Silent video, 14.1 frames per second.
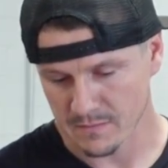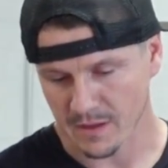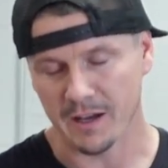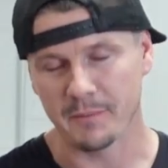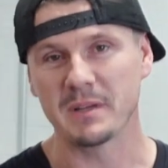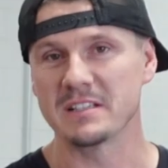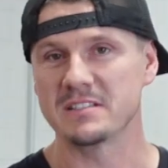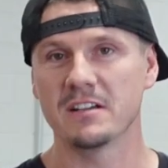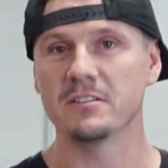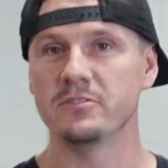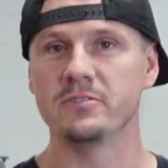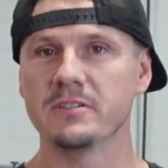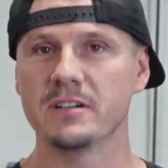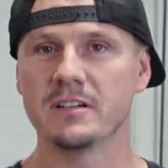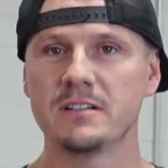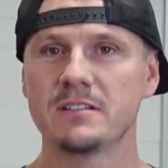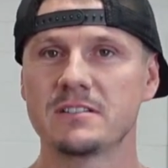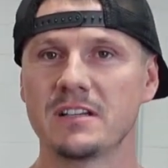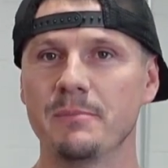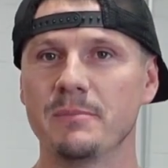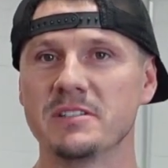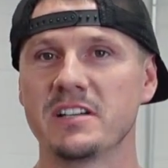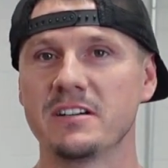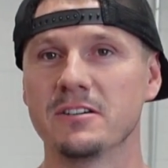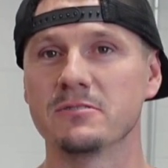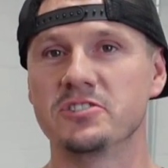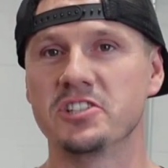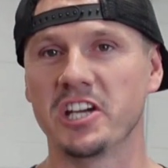I'm not telling you guys. I'm gonna
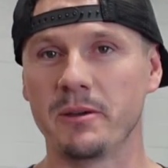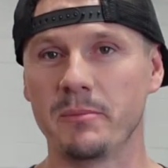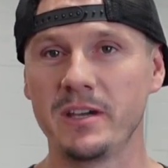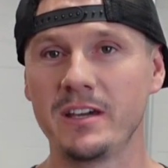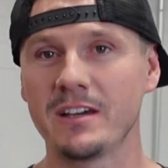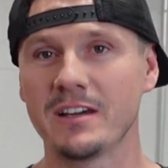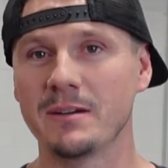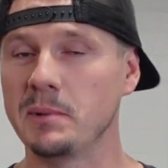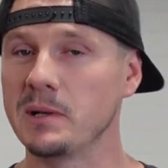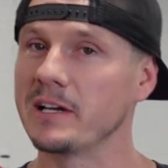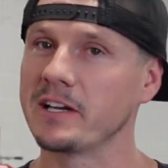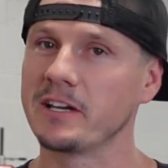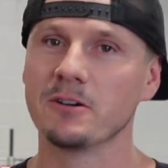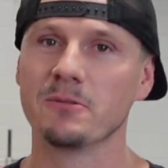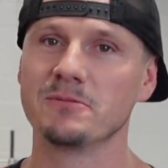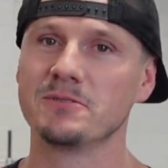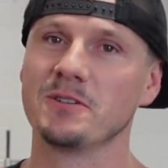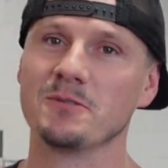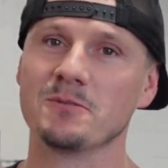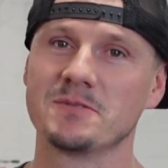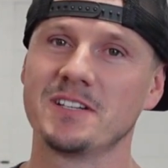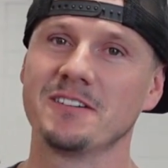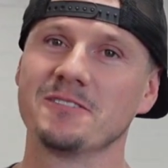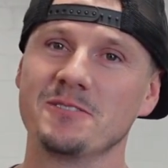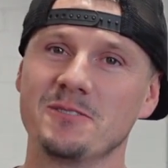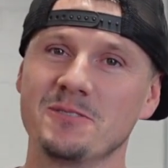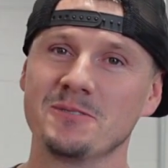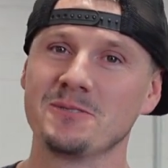tell Jamie and be like, yo, don't tell
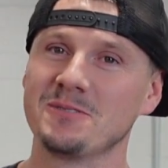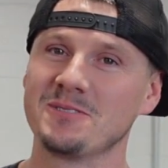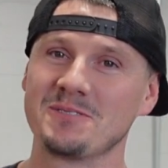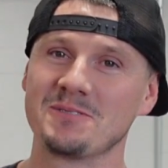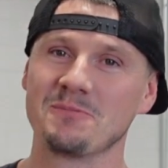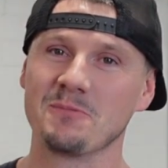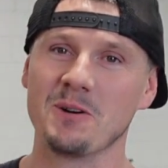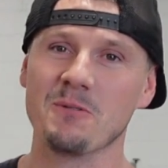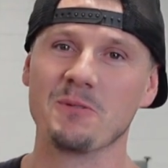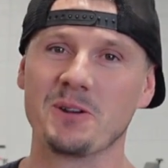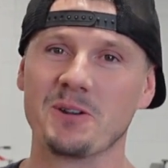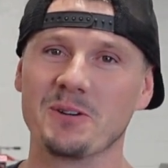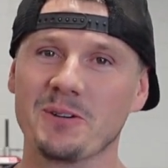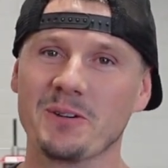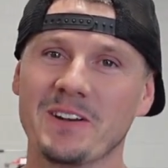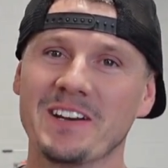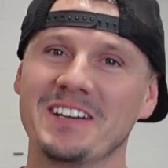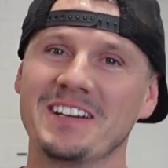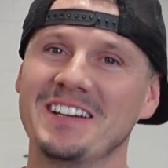the dudes what we're doing.